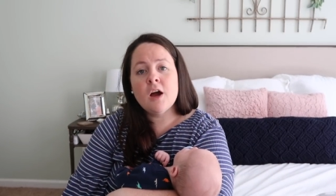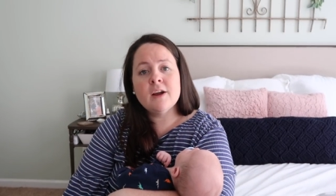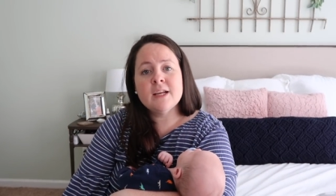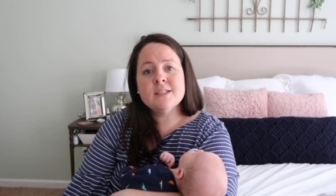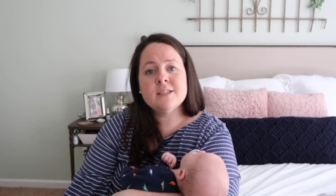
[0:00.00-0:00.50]

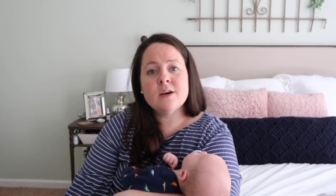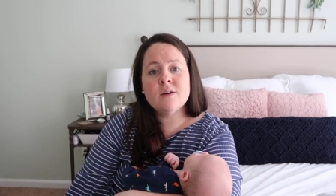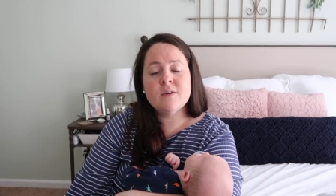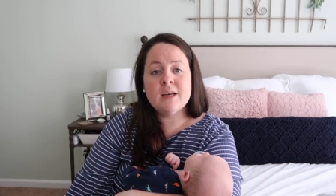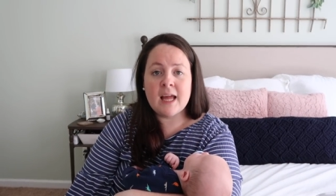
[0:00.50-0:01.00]
Alright,
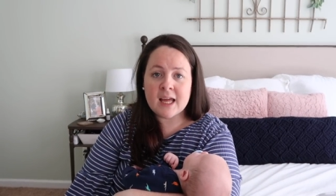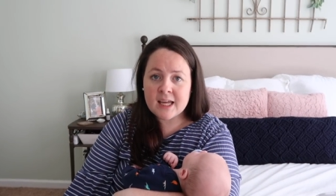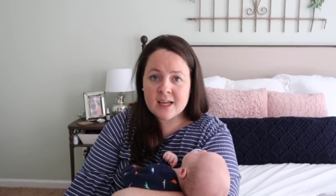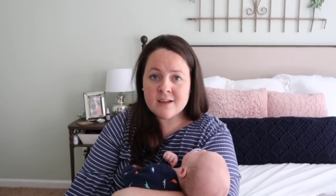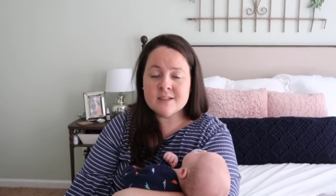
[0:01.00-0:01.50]
so
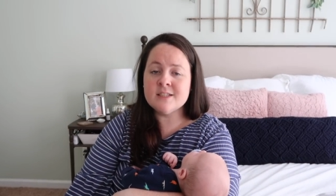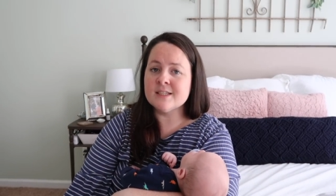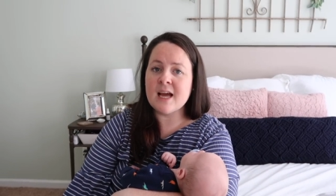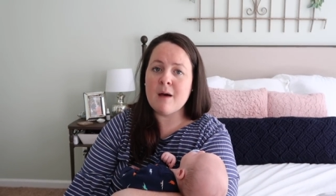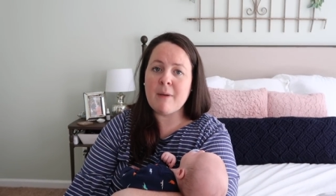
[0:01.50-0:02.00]
Nanny
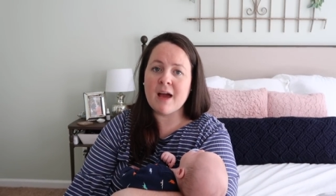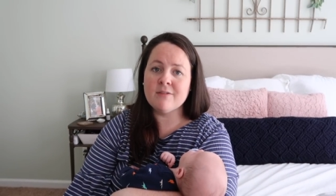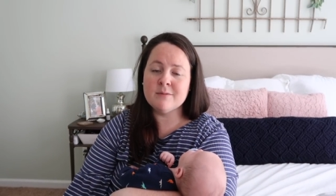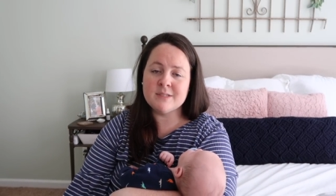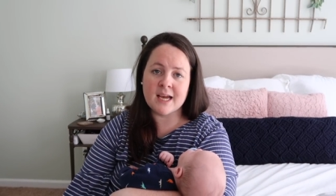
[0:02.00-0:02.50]
just got
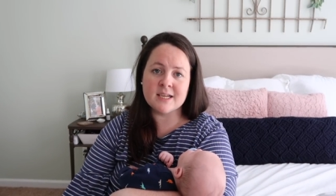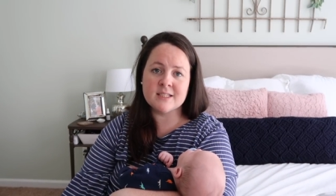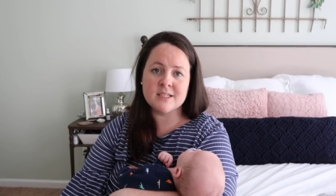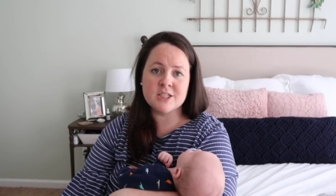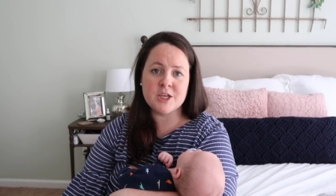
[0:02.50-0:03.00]
back from
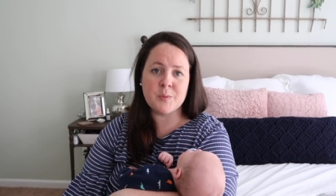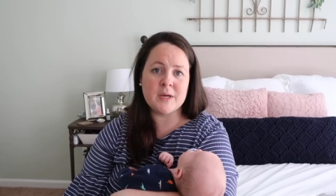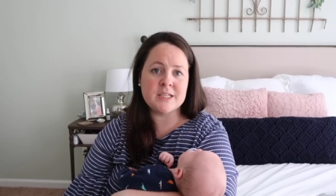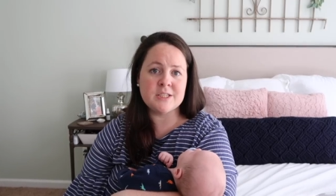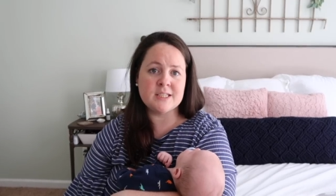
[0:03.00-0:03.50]
Texas. She
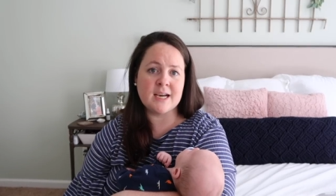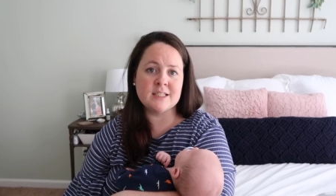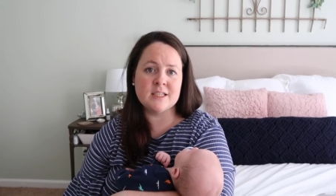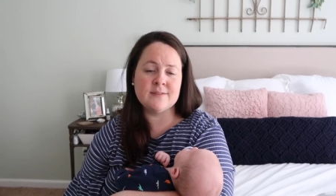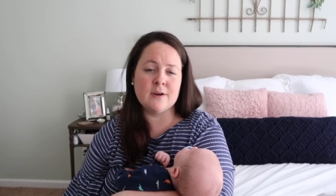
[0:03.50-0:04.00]
went to
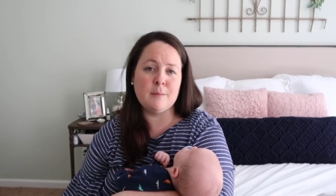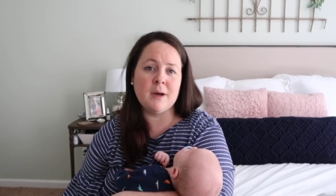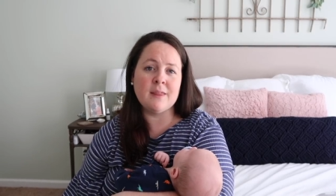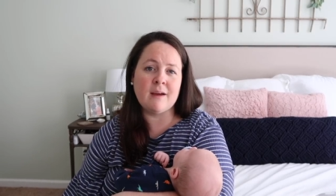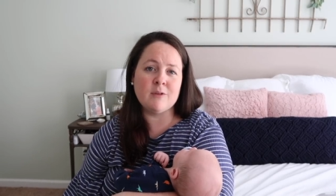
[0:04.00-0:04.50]
Texas for a
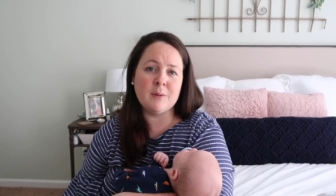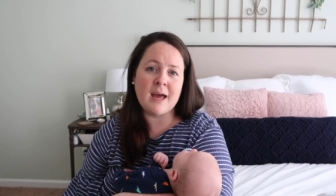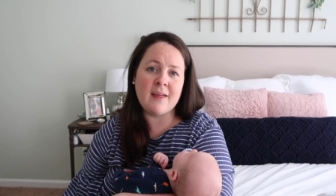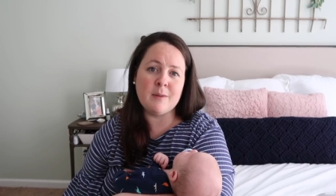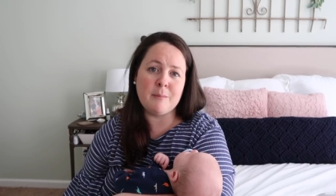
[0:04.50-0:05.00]
month after we
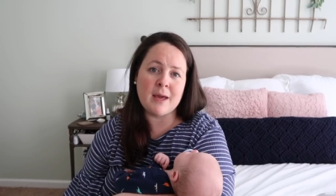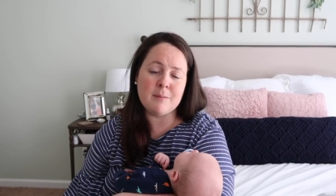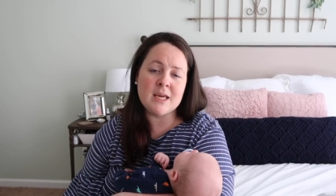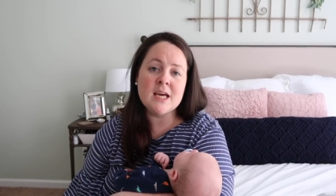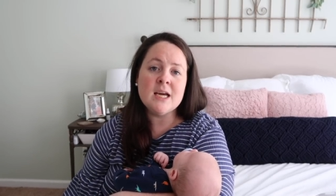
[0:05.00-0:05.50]
had the
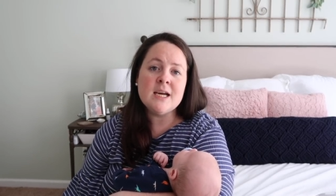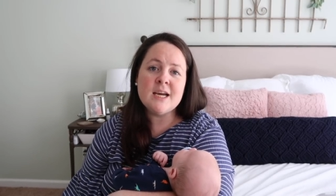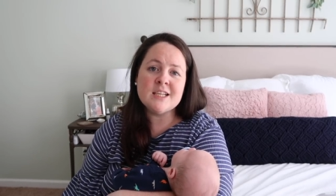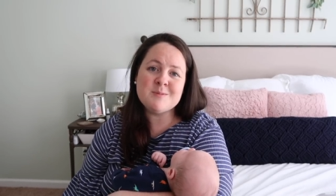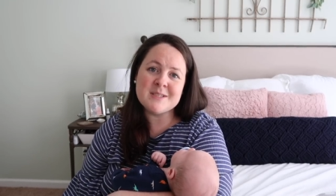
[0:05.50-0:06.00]
baby
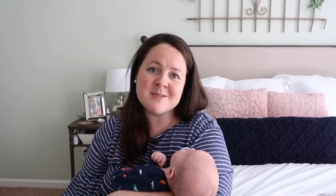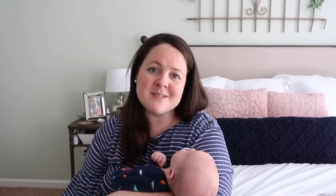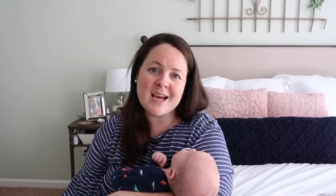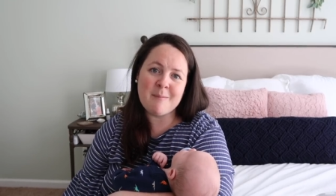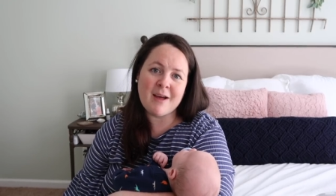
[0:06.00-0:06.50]
and spent some
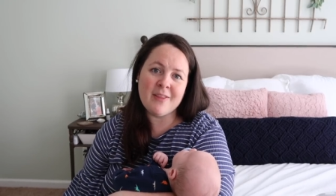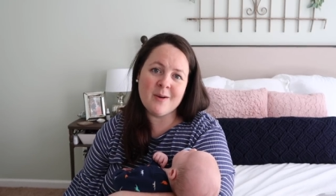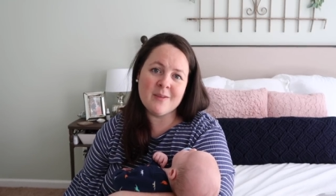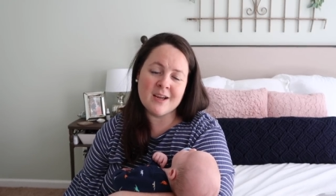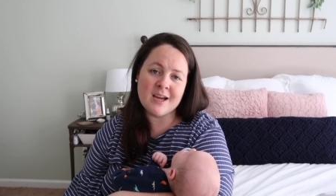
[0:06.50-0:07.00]
time out
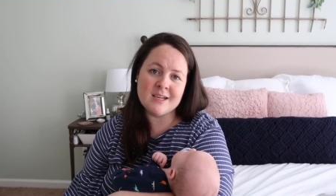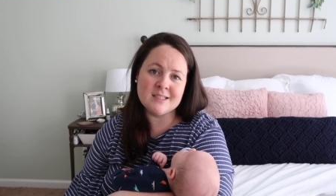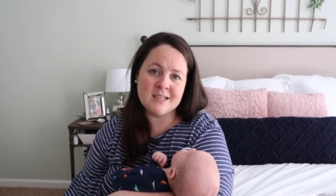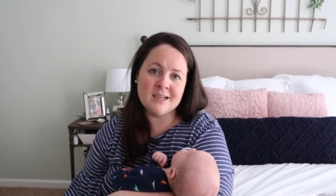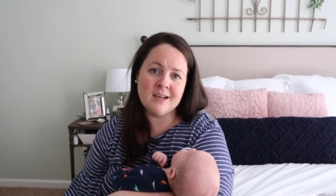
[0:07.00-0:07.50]
there with a
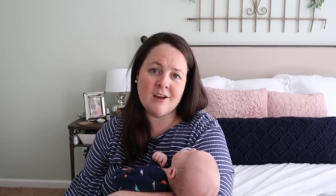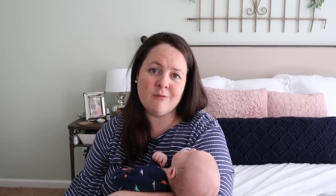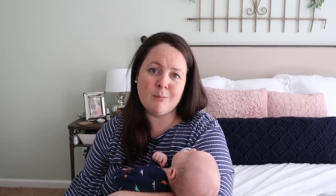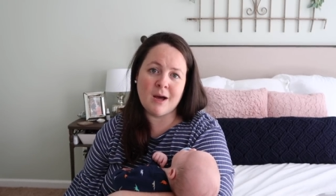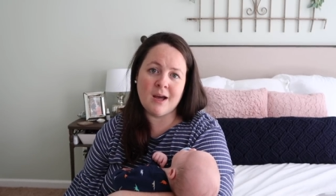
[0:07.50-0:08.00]
cousin
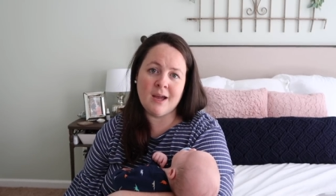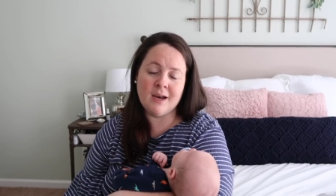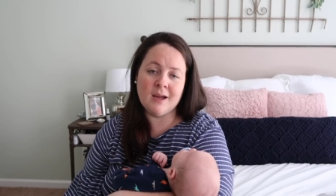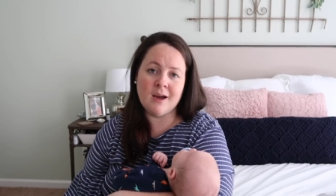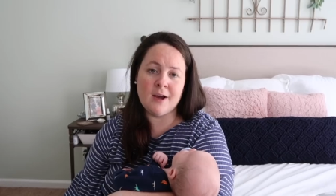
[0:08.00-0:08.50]
of
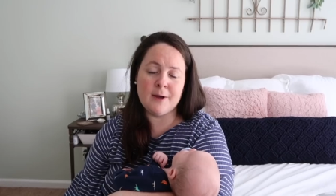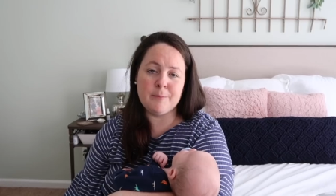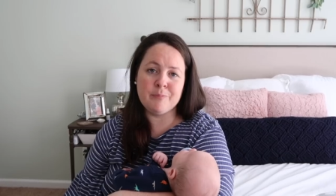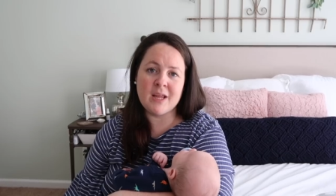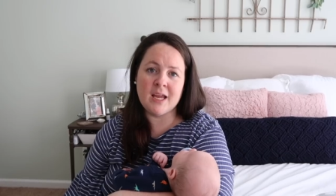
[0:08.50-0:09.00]
mine.
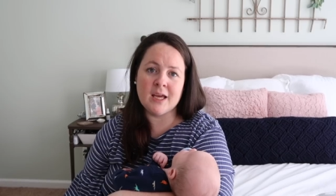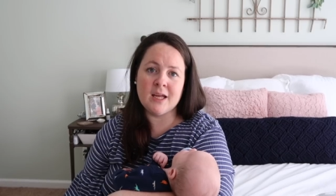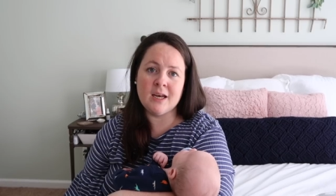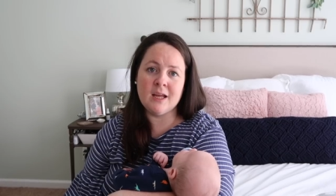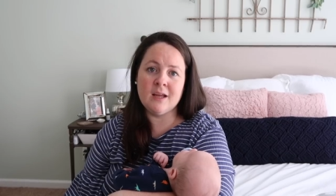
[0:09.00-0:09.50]
Um,
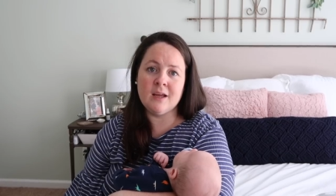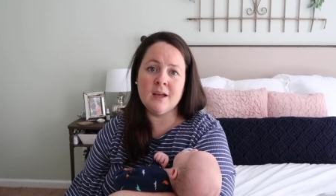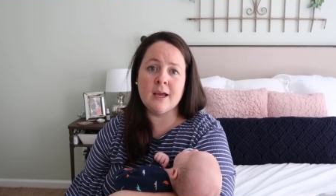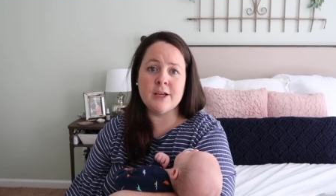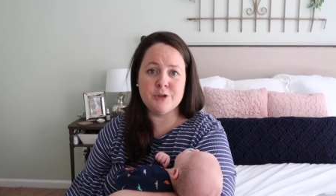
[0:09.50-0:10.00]
and
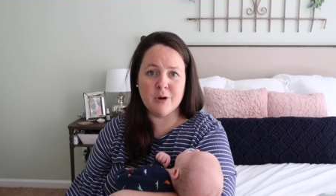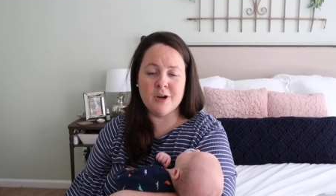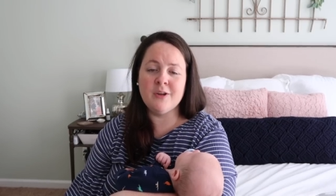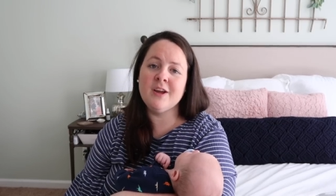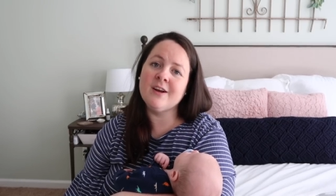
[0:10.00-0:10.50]
in case you are
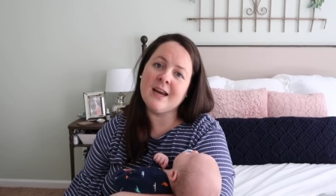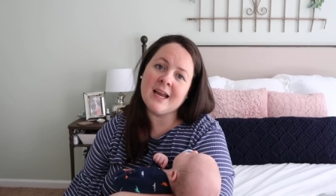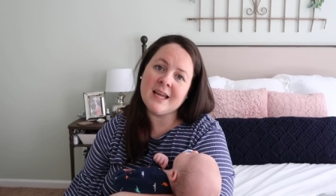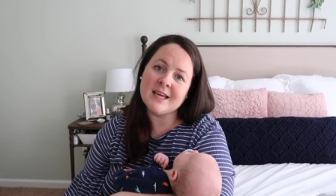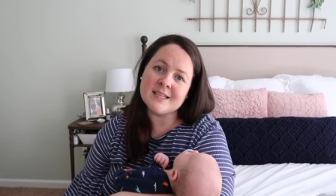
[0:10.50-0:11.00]
new here,
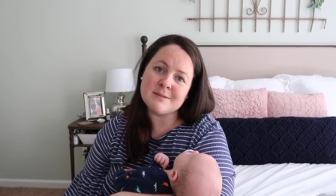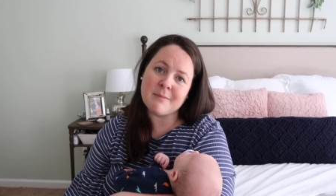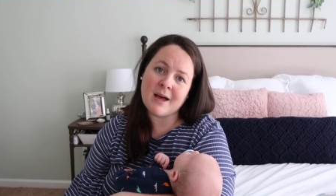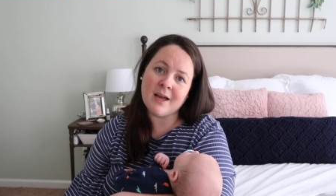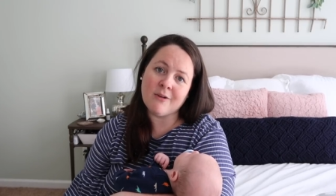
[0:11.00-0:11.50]
Nanny is
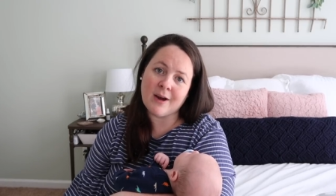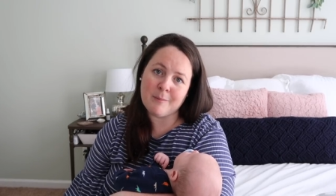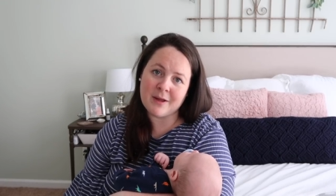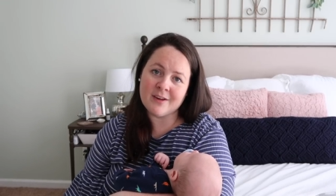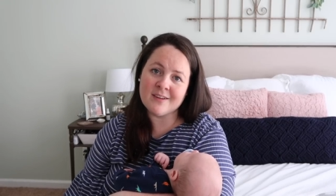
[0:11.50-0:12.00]
my
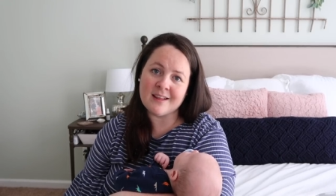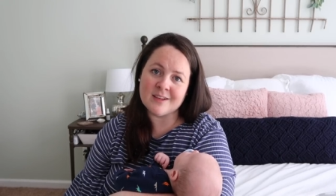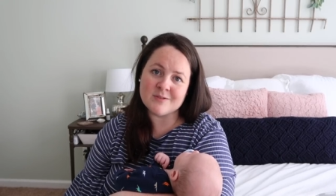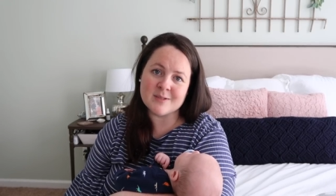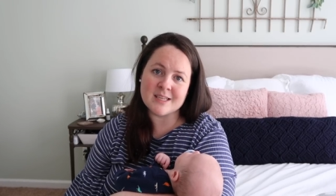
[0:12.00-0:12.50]
grandmother that
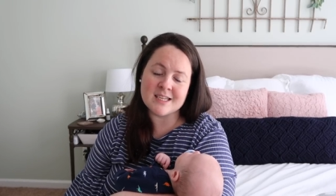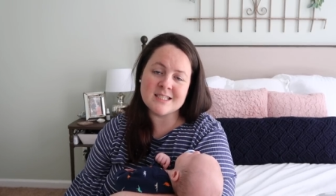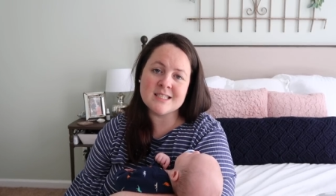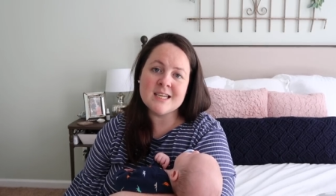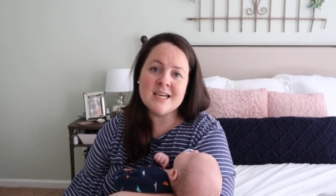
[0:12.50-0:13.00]
lives with us.